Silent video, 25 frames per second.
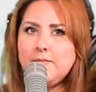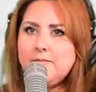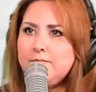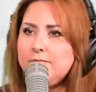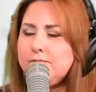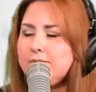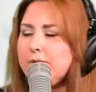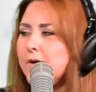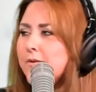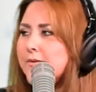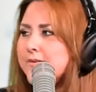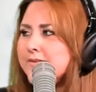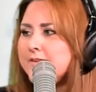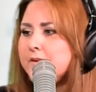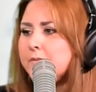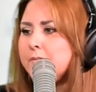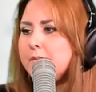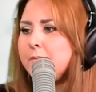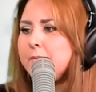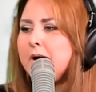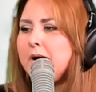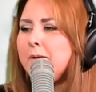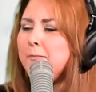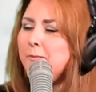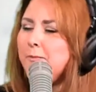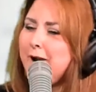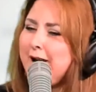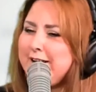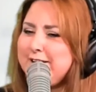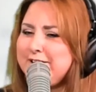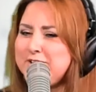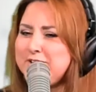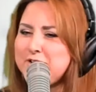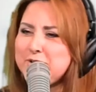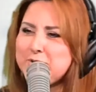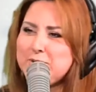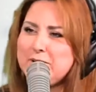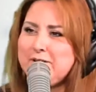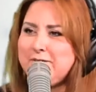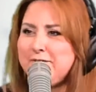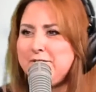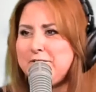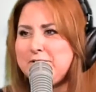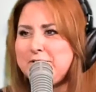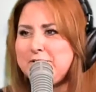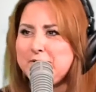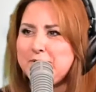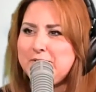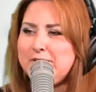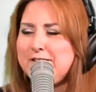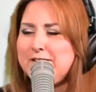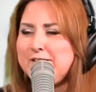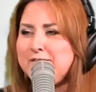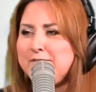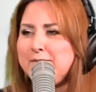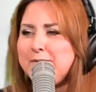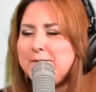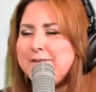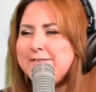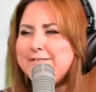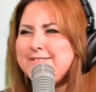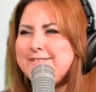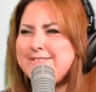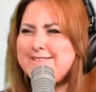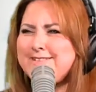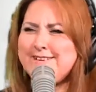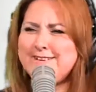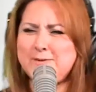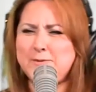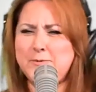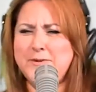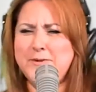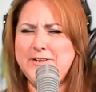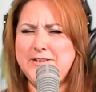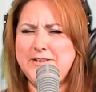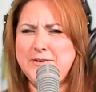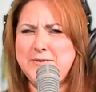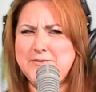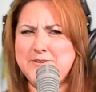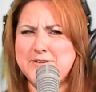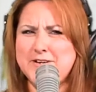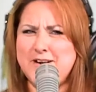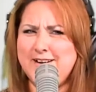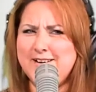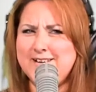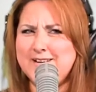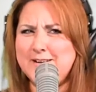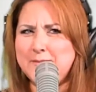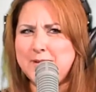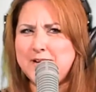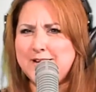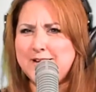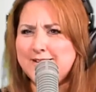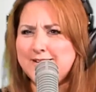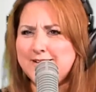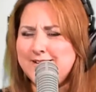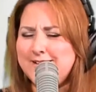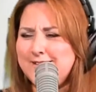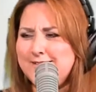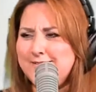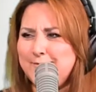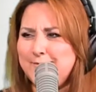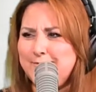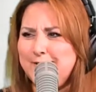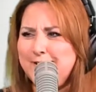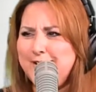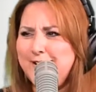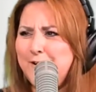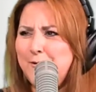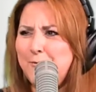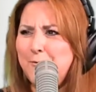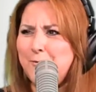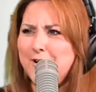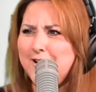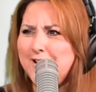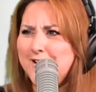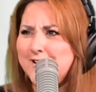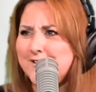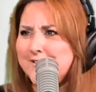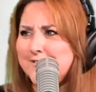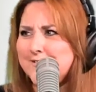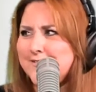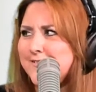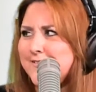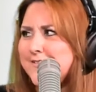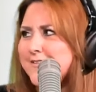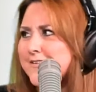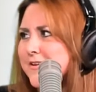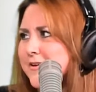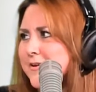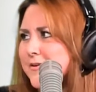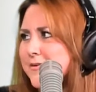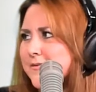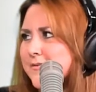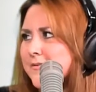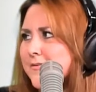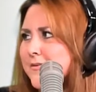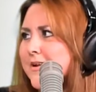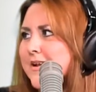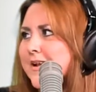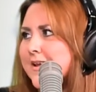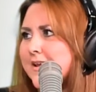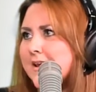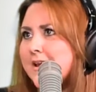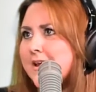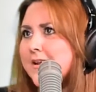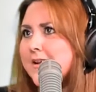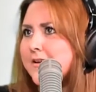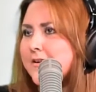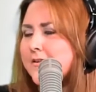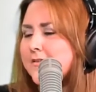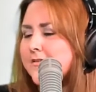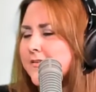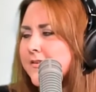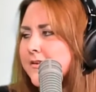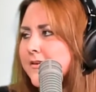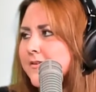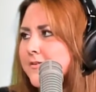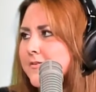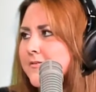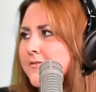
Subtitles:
always tell my mom, why didn't you ever do this for me? She's like, what are you talking about? Like, we all work, you know, and I get it. So,